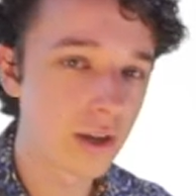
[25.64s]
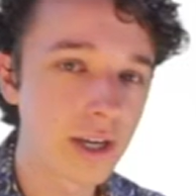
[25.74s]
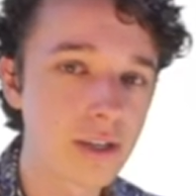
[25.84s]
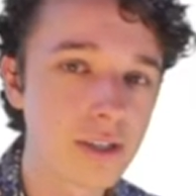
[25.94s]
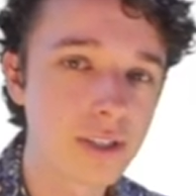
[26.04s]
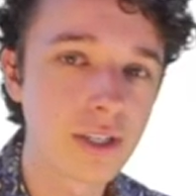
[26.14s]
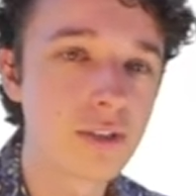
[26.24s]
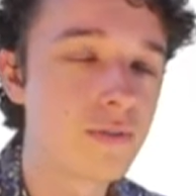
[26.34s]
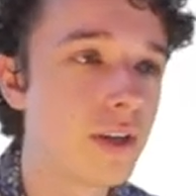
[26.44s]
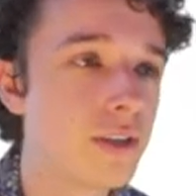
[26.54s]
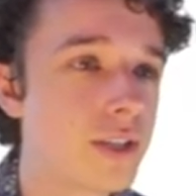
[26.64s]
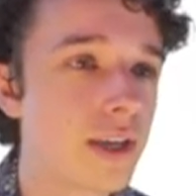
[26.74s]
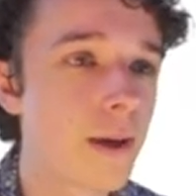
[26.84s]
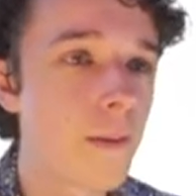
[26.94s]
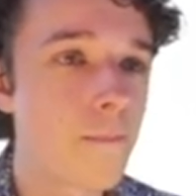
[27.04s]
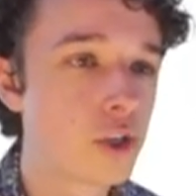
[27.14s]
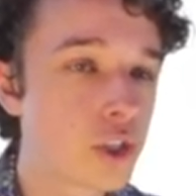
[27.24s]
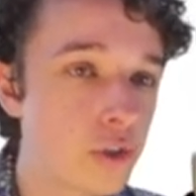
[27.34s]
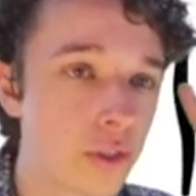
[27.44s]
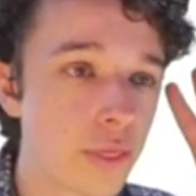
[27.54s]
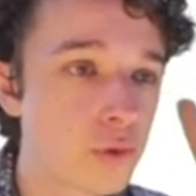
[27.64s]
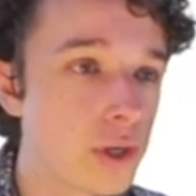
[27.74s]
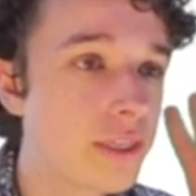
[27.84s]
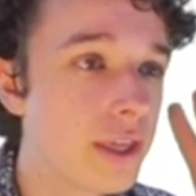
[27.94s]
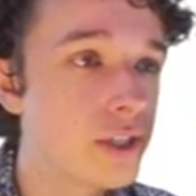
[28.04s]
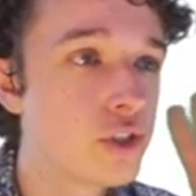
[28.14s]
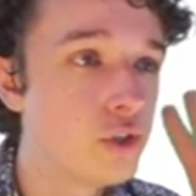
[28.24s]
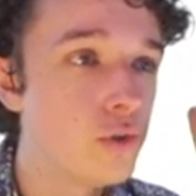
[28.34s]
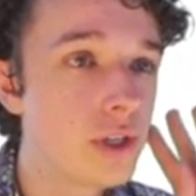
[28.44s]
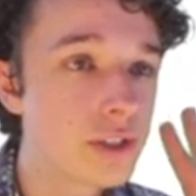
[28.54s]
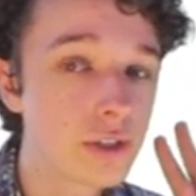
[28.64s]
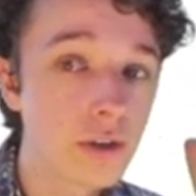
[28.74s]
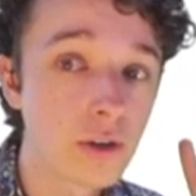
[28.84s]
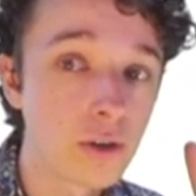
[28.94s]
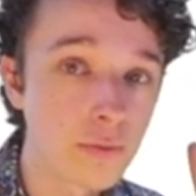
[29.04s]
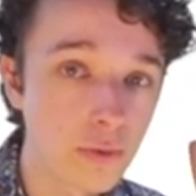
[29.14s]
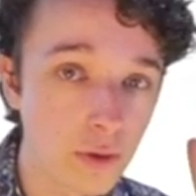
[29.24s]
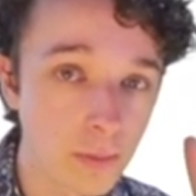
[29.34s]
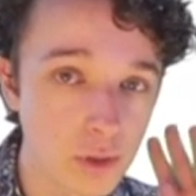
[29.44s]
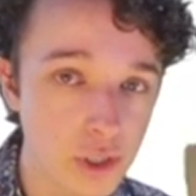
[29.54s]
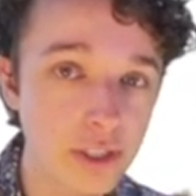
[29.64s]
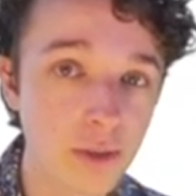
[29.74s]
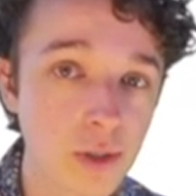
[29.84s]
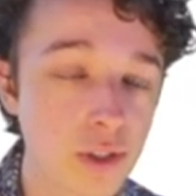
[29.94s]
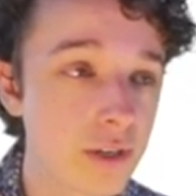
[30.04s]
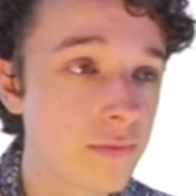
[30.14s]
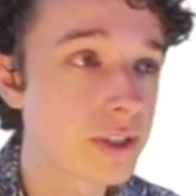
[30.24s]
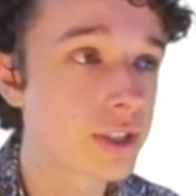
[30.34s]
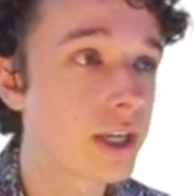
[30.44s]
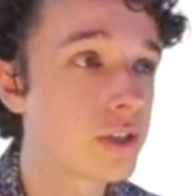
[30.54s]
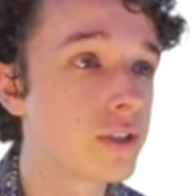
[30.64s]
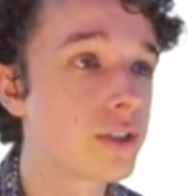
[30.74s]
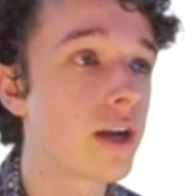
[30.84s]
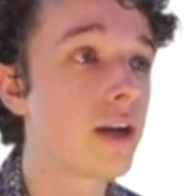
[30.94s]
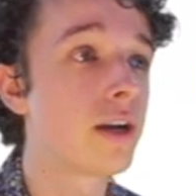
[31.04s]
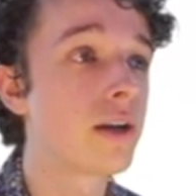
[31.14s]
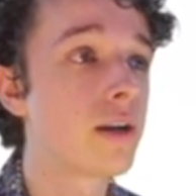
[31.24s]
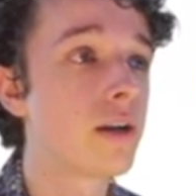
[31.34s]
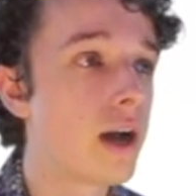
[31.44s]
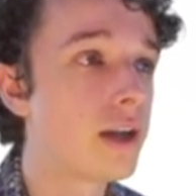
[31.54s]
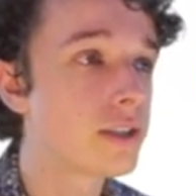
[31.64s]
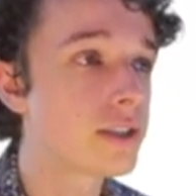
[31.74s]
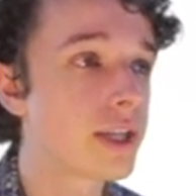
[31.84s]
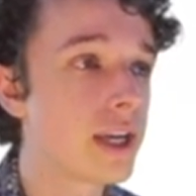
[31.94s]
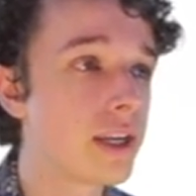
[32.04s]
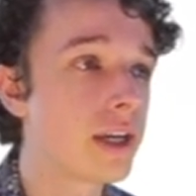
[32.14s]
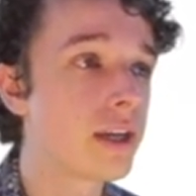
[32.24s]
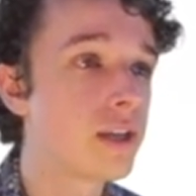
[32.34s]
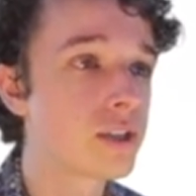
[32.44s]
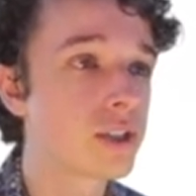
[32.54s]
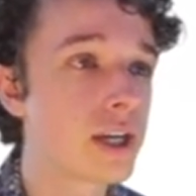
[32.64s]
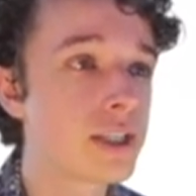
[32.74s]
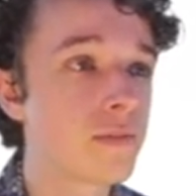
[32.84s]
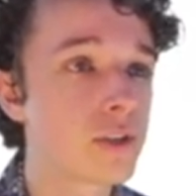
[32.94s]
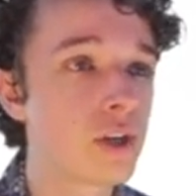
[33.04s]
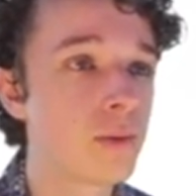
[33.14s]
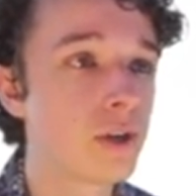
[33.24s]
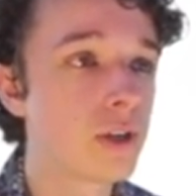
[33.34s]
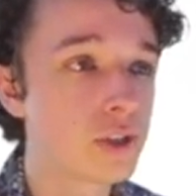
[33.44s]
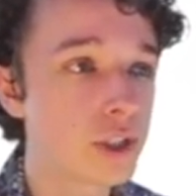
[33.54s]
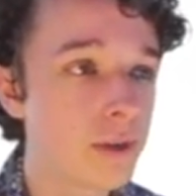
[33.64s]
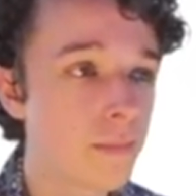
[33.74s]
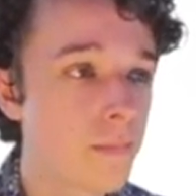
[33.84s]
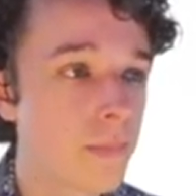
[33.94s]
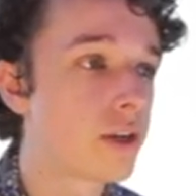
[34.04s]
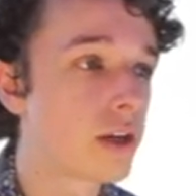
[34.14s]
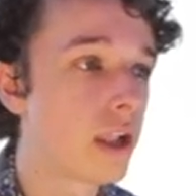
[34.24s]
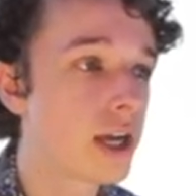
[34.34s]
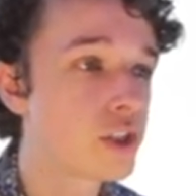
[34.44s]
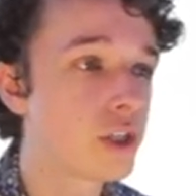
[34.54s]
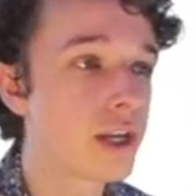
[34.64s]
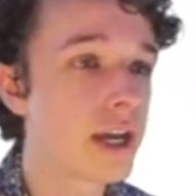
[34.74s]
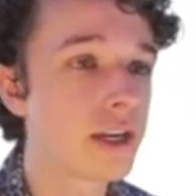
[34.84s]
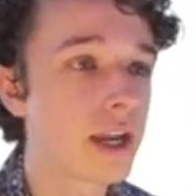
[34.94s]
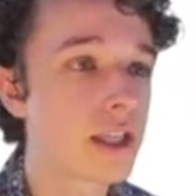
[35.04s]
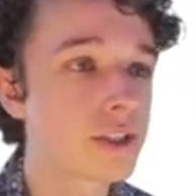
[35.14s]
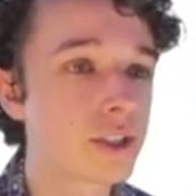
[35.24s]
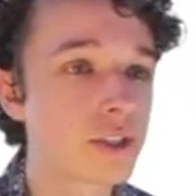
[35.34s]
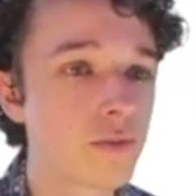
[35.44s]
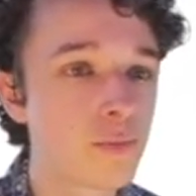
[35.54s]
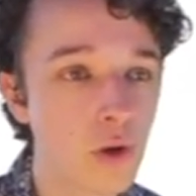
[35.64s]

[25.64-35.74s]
you like. You can see those videos there. So the three things you need to know for projectile motion investigations are understanding scientific terminology, the collection and analysis of